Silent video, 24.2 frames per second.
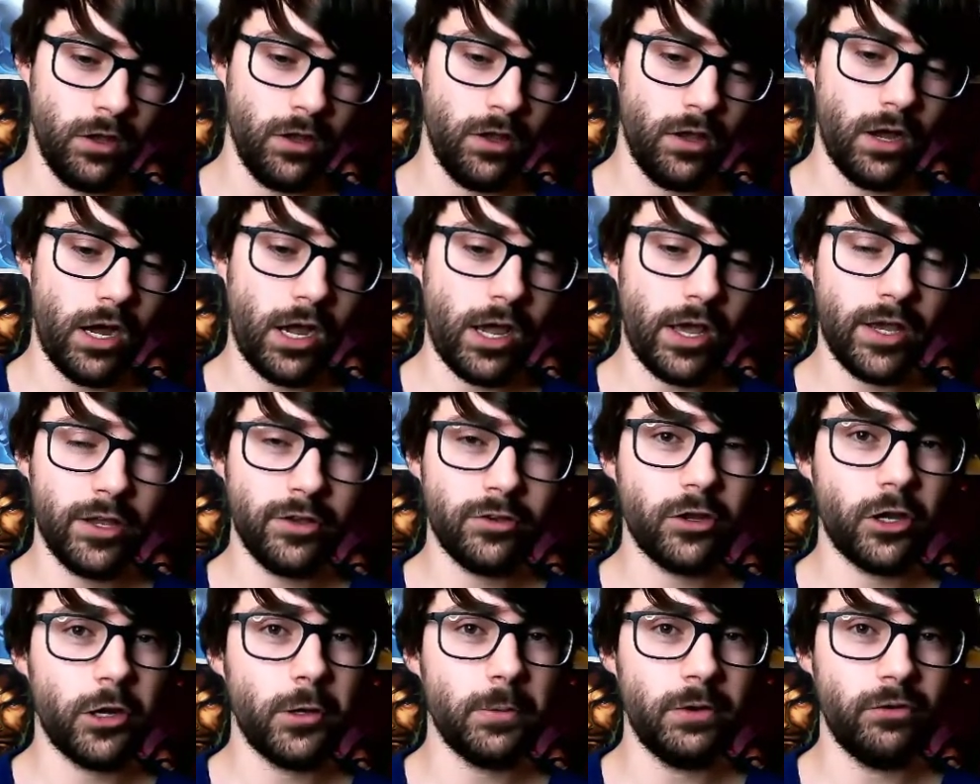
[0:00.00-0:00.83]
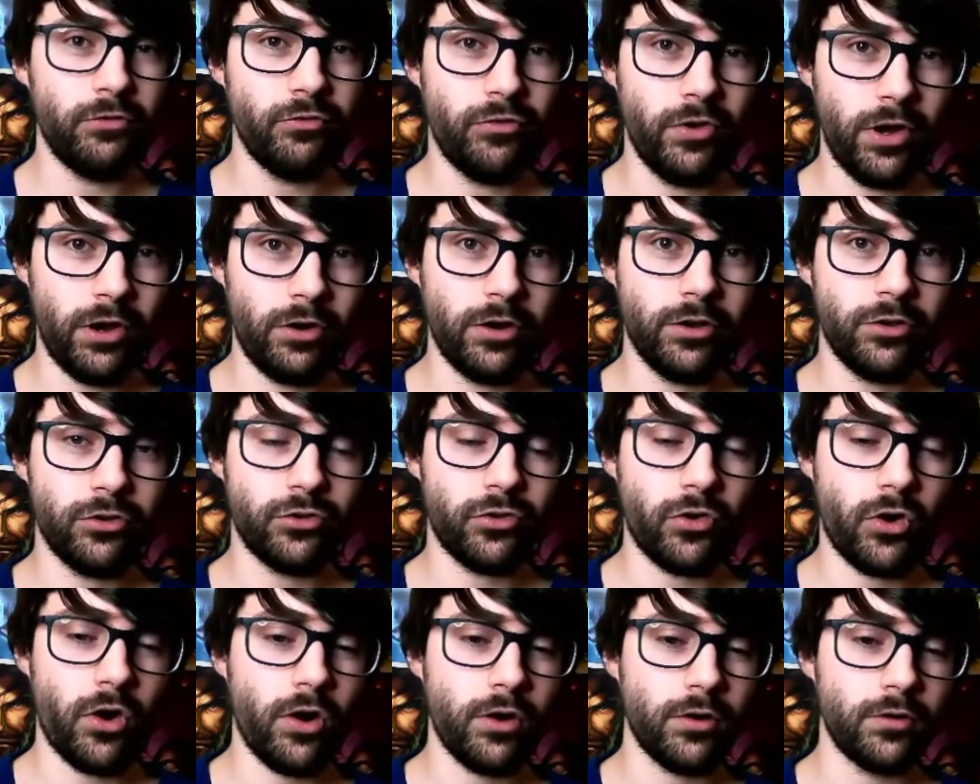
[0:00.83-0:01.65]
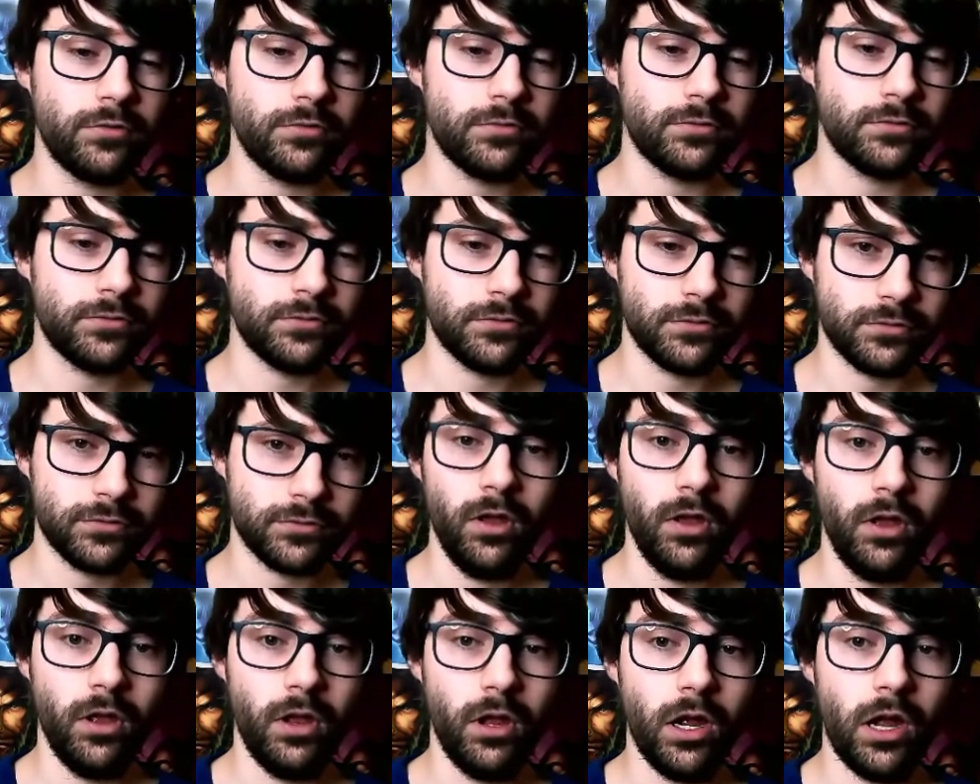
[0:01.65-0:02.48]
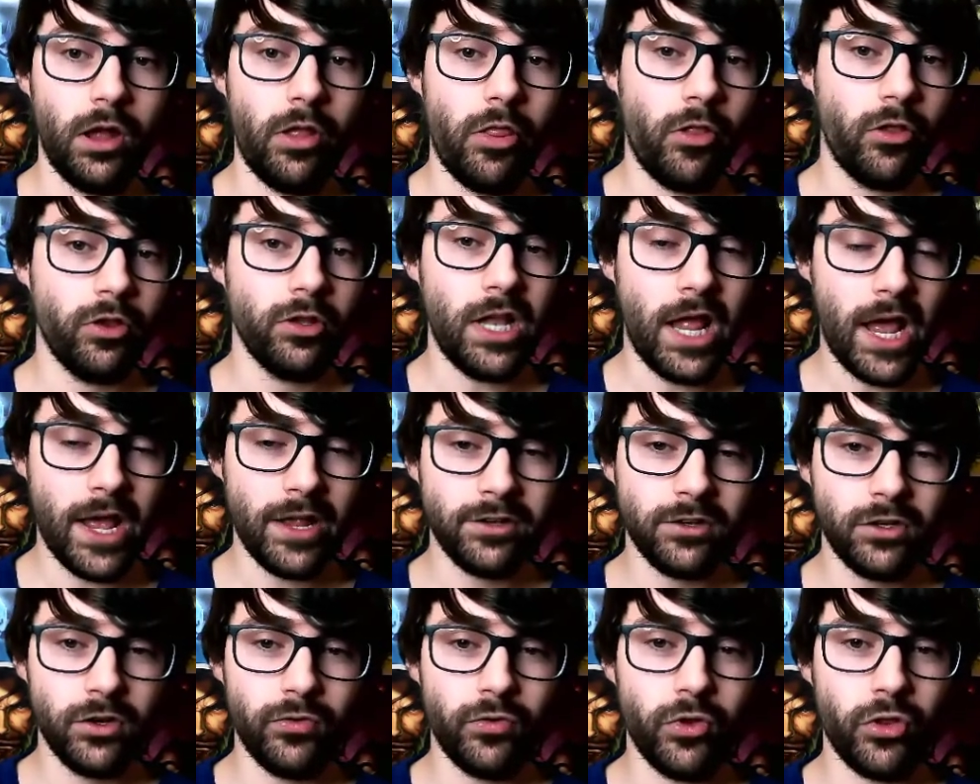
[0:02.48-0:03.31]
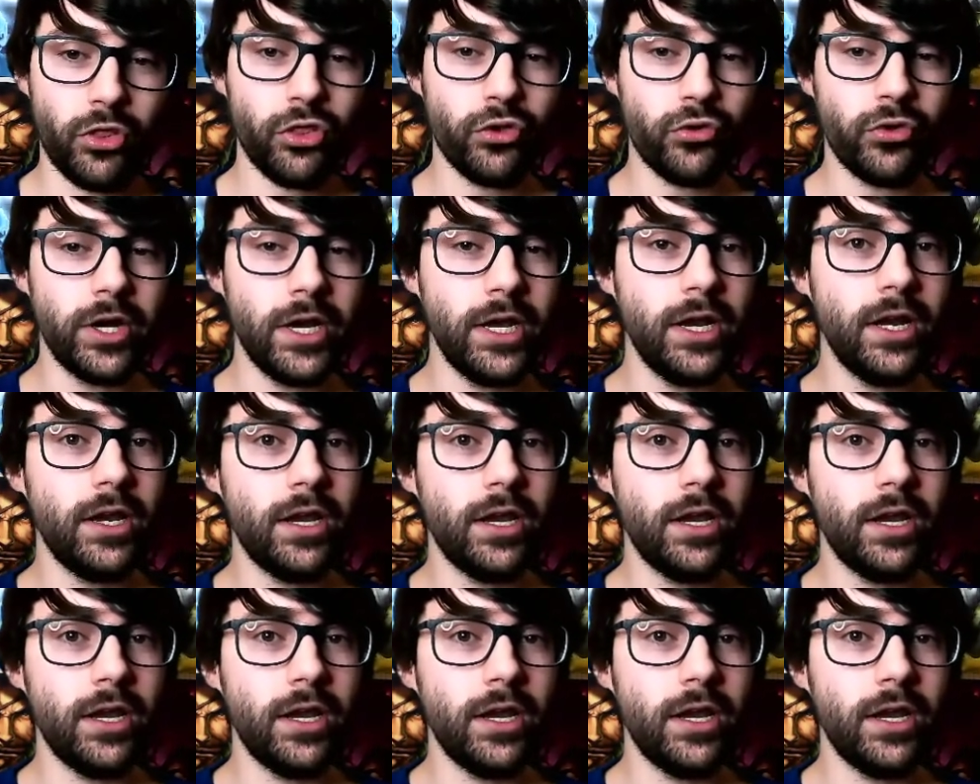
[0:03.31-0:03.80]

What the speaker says: I think it's going to be very strong. And the last of the 3